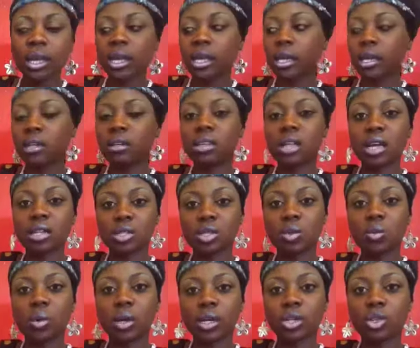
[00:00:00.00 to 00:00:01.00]
and that's
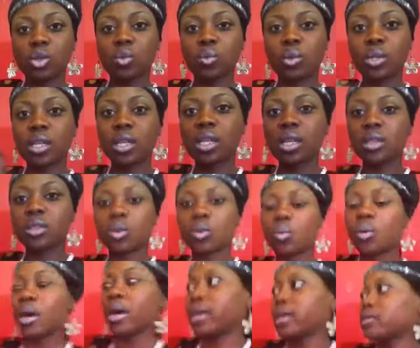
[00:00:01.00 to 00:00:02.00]
the way you would heat the
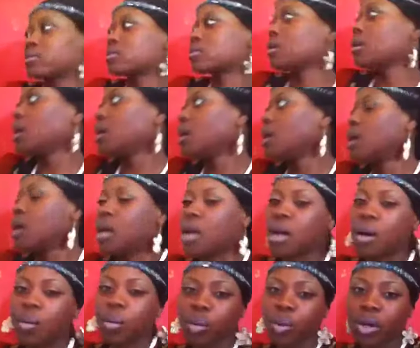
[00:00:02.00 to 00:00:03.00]
wax.
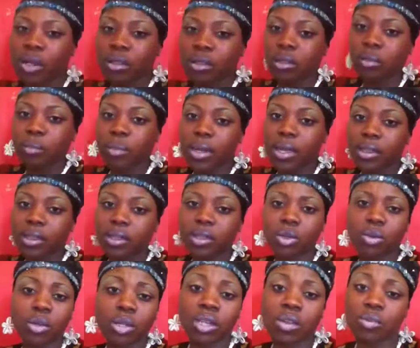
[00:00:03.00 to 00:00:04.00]

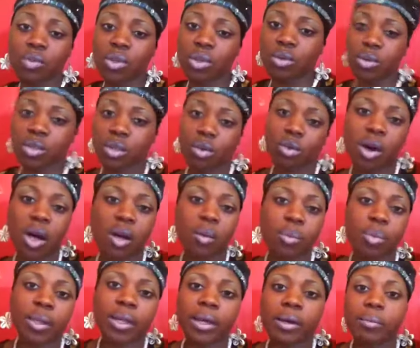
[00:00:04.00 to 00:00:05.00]
You could even use a
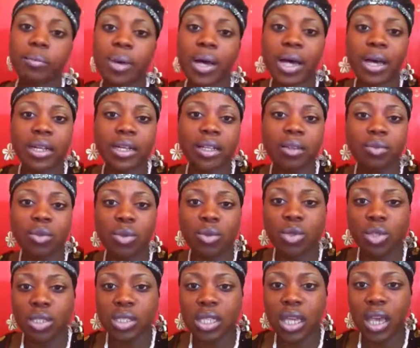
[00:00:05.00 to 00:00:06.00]
crock pot if you
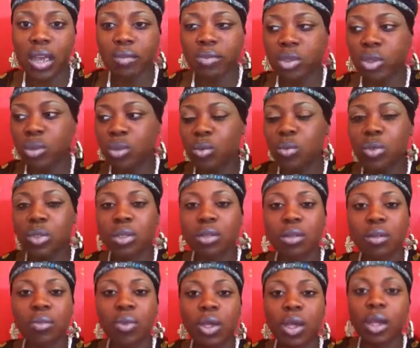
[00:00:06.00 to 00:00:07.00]
just have to.
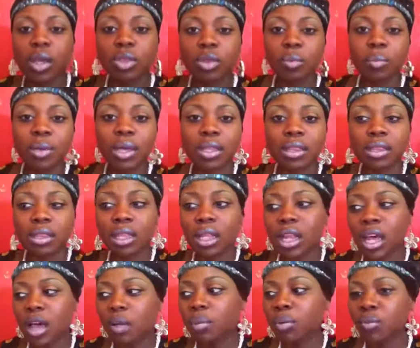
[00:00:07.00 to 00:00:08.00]
The other method that
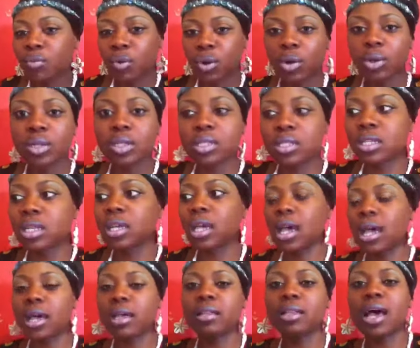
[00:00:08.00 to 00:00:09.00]
I prefer is the
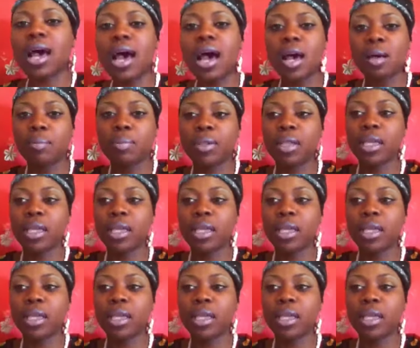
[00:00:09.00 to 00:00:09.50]
hot